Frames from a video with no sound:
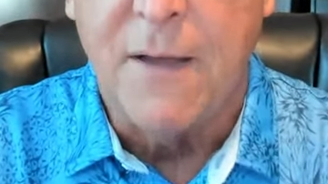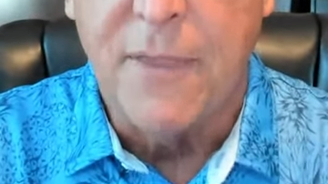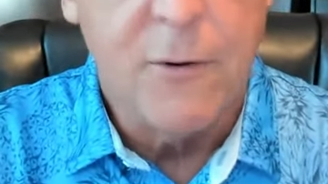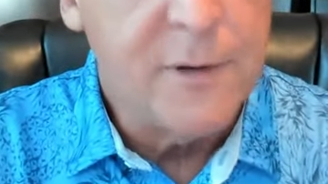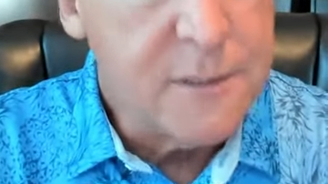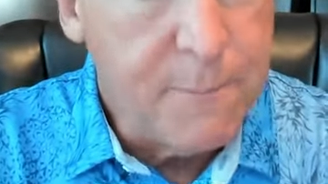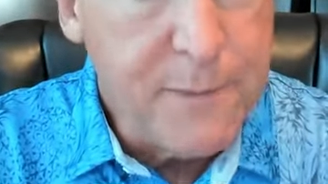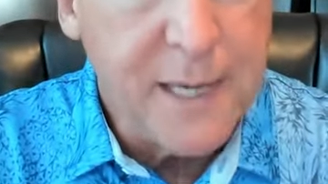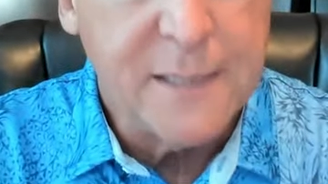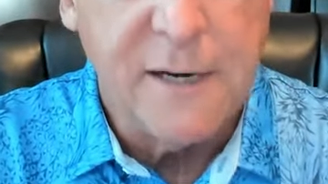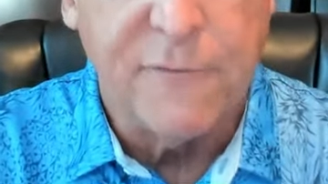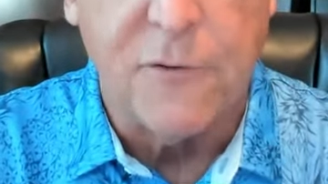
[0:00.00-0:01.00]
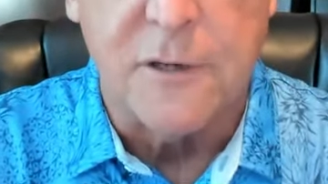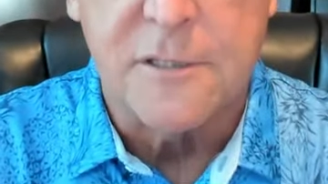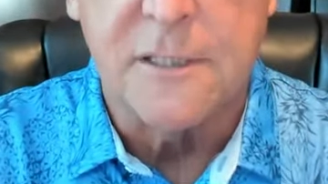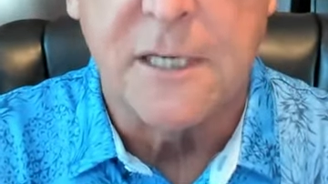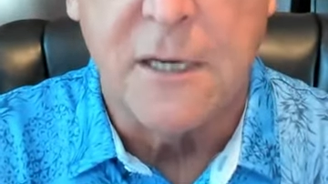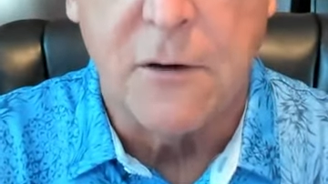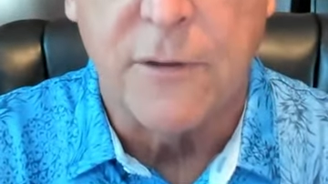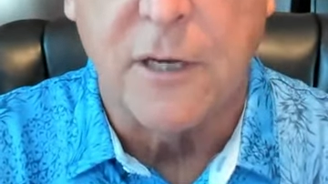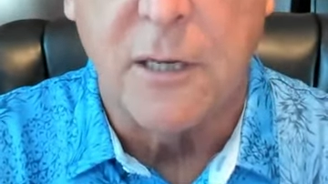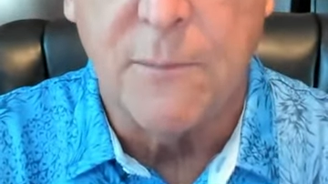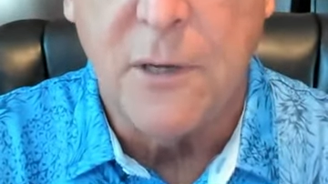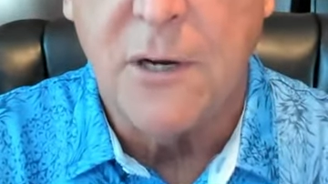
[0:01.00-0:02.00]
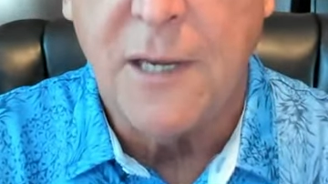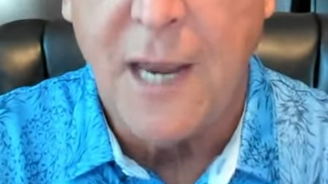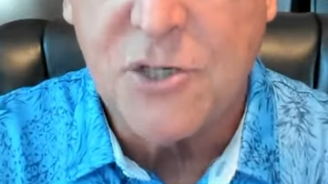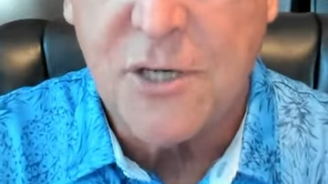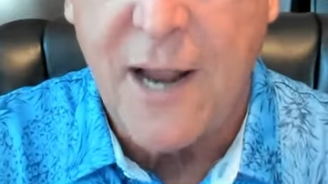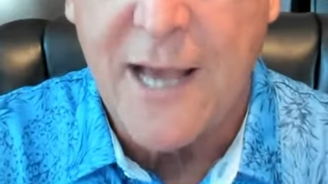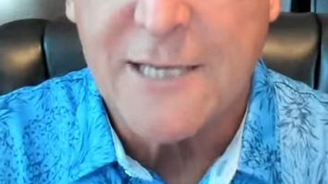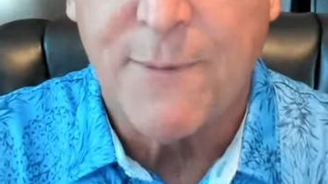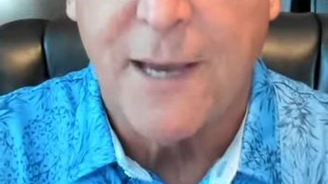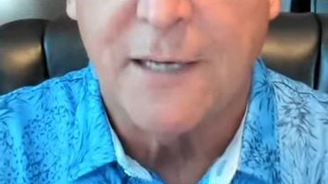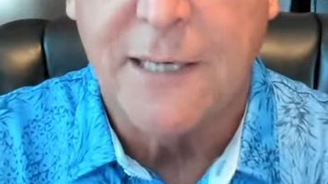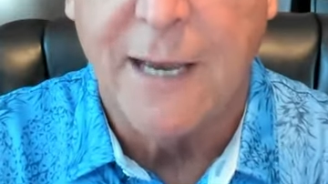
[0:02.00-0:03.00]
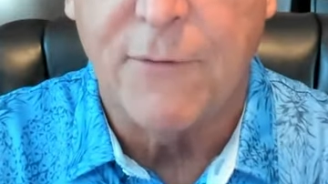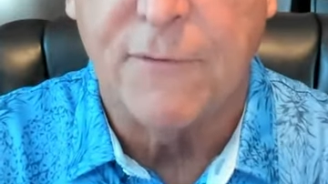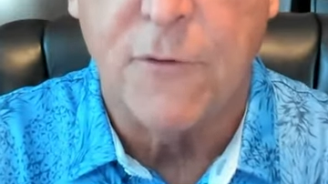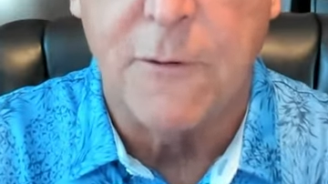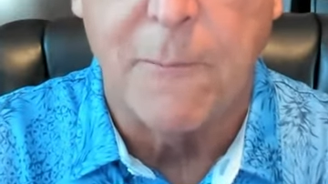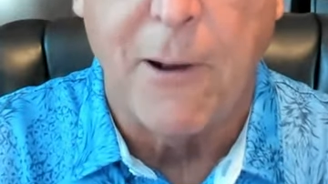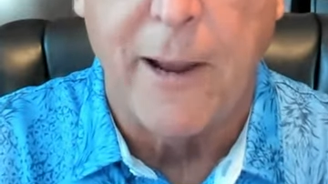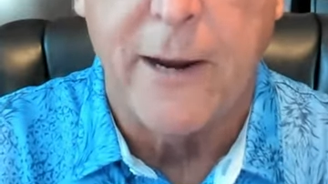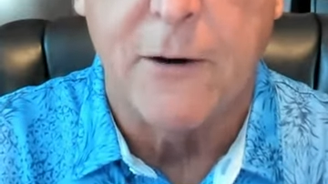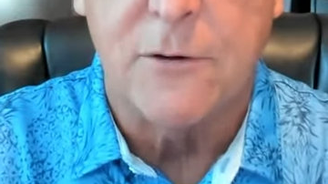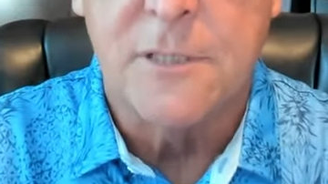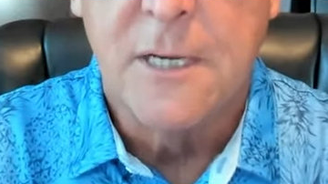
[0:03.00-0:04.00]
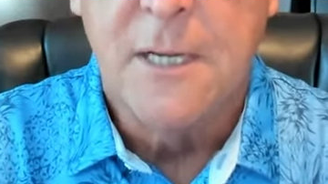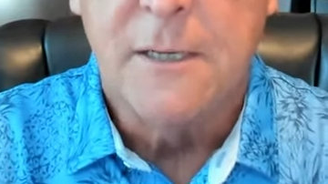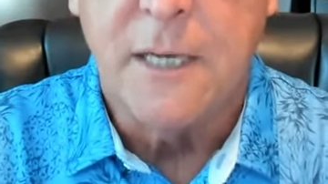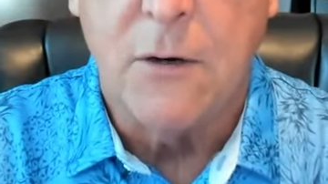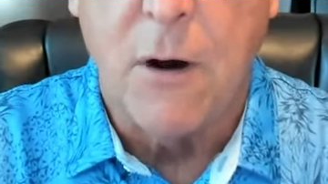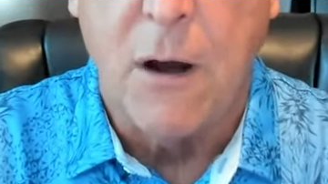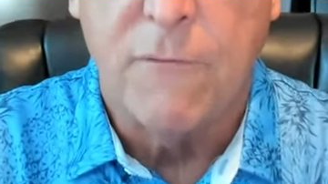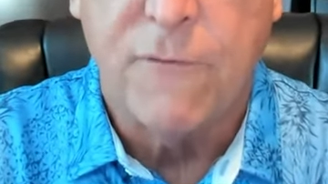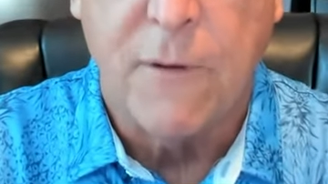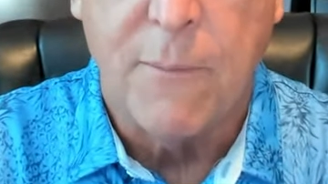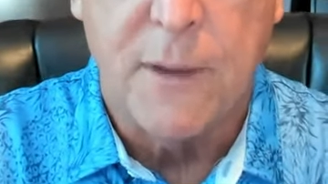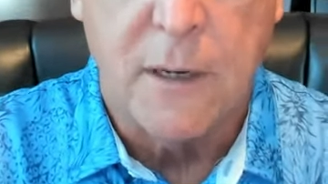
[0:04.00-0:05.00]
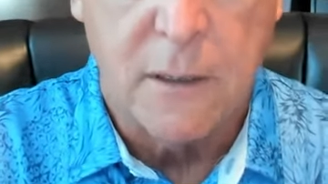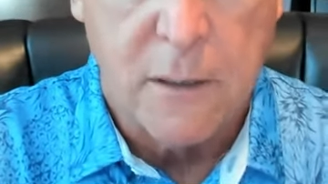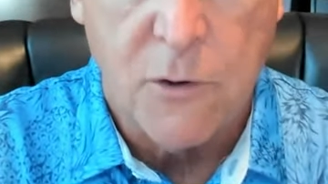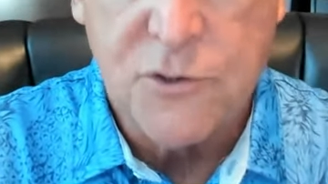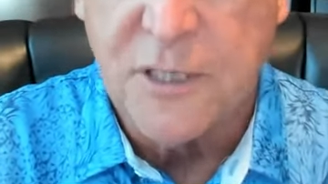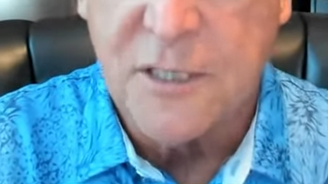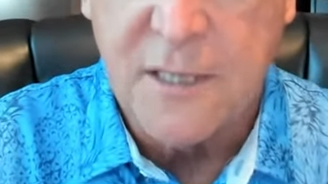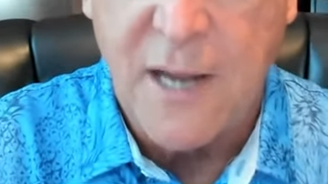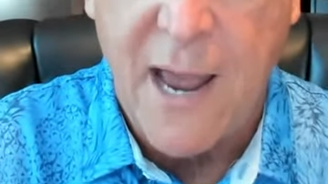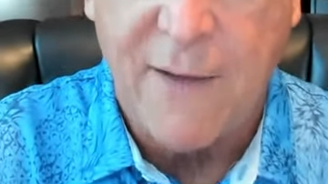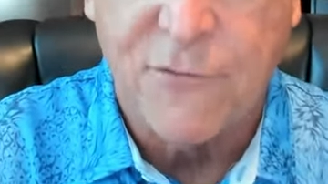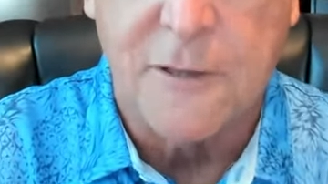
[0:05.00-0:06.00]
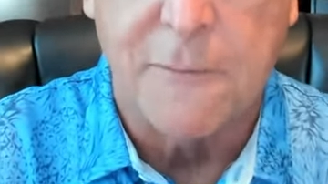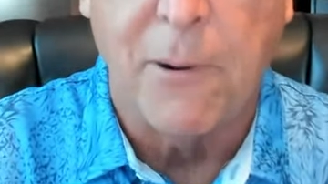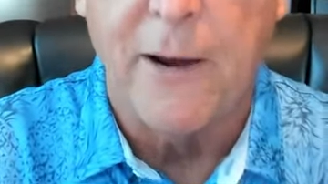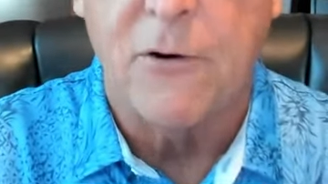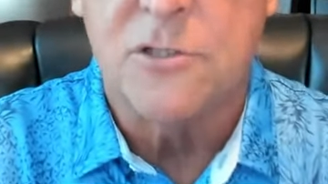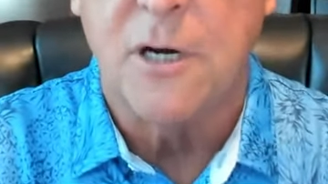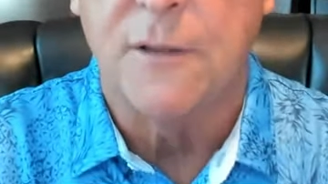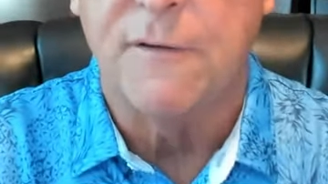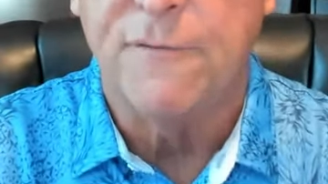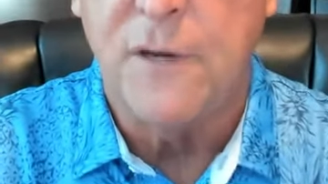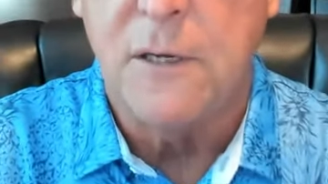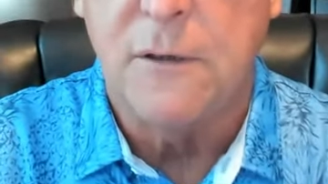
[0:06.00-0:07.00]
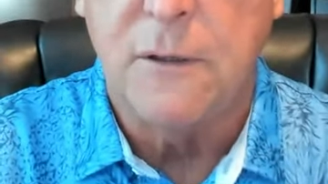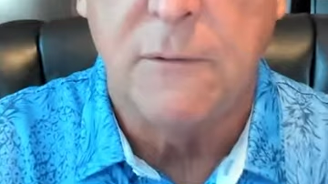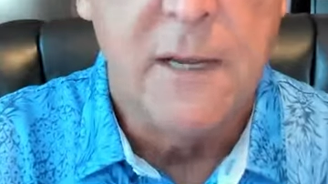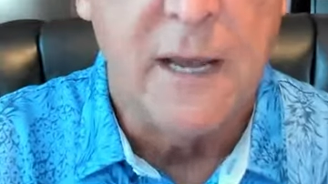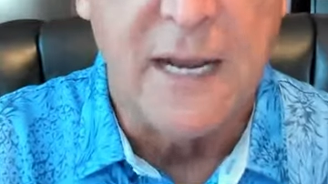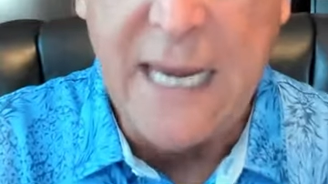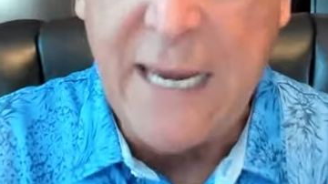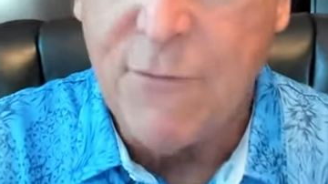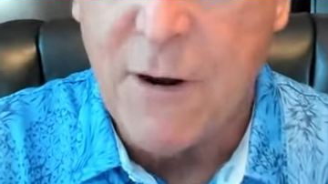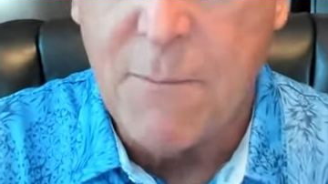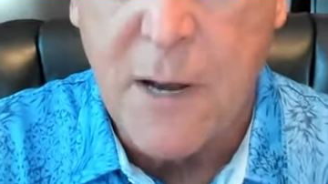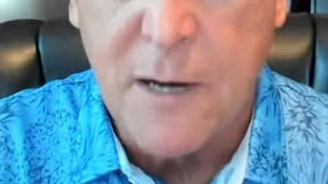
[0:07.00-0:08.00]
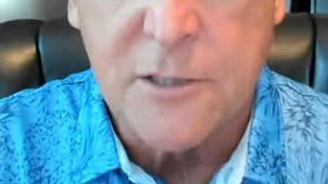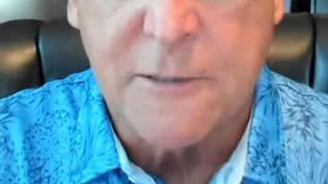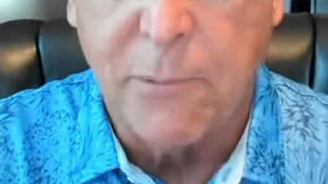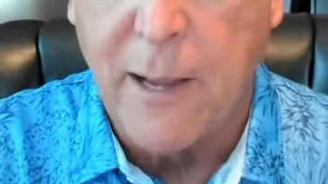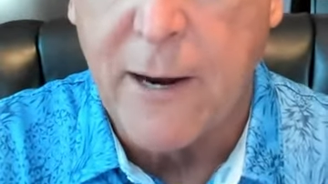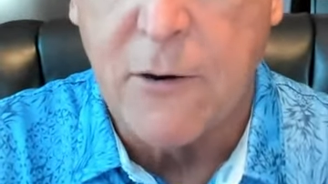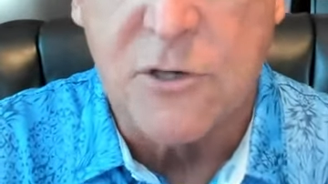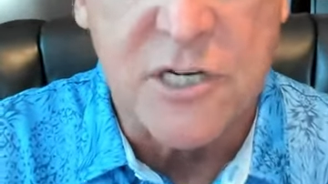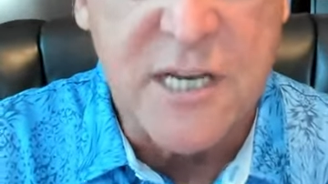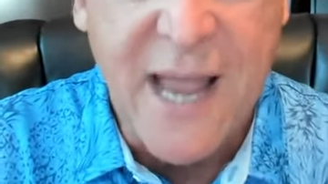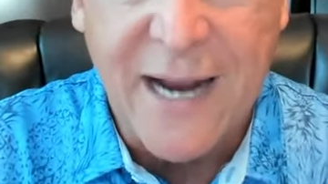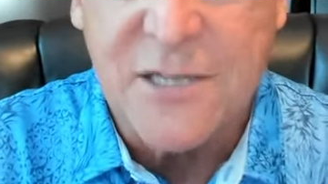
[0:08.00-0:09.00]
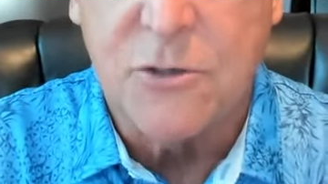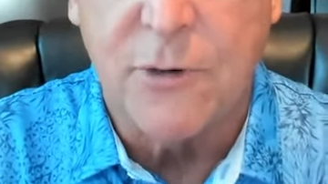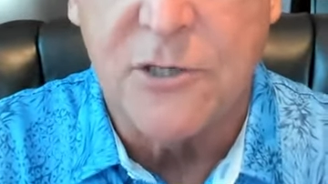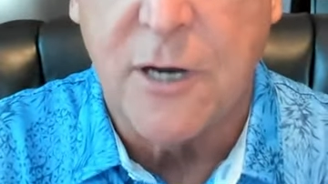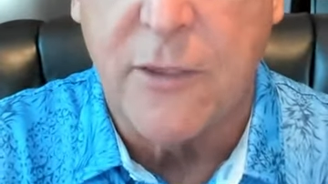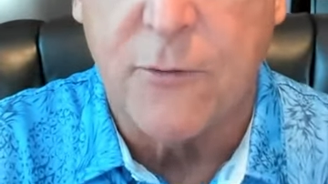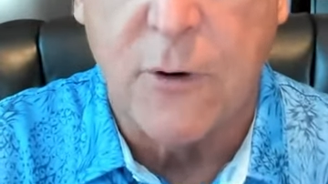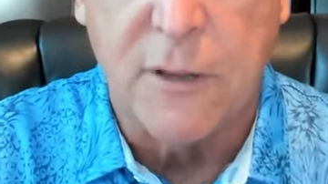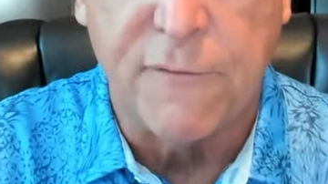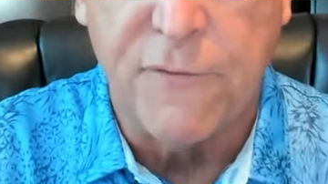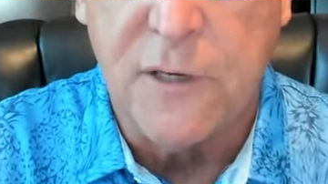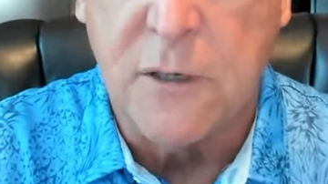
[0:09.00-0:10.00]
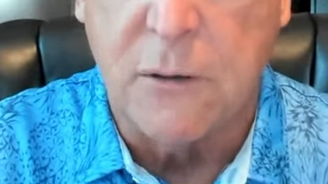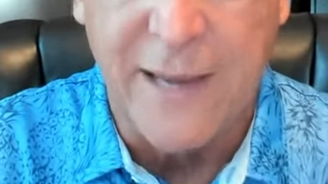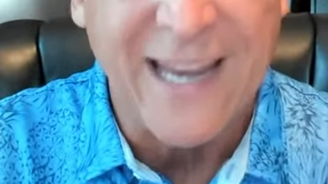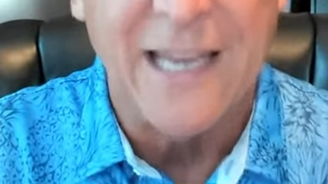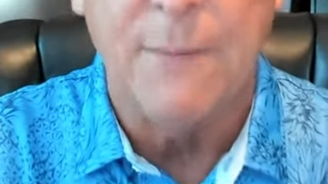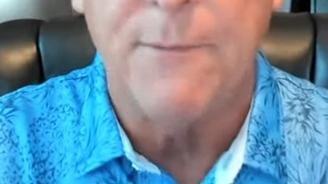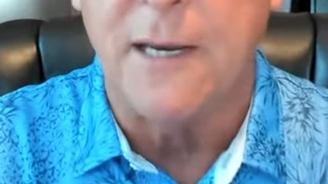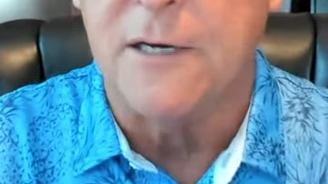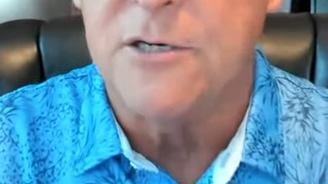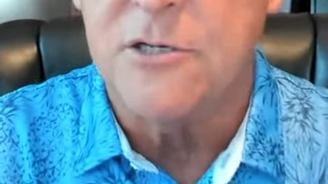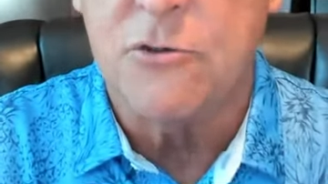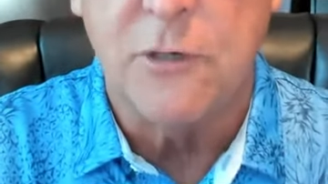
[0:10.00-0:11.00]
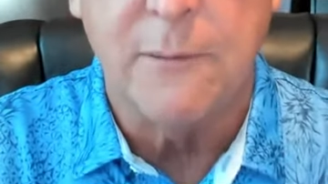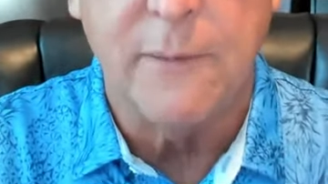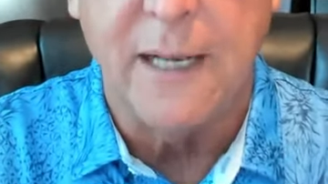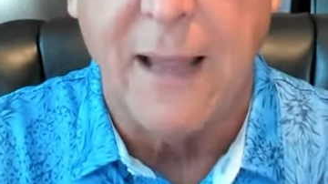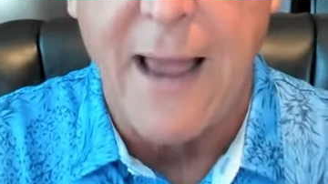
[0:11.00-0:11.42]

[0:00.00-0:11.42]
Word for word: uh, there is a big difference, you know, the communication aspect of it for the players, you know, all from the coaching staff to the players on the field, and even amongst the players next to each other on the field, it can be extremely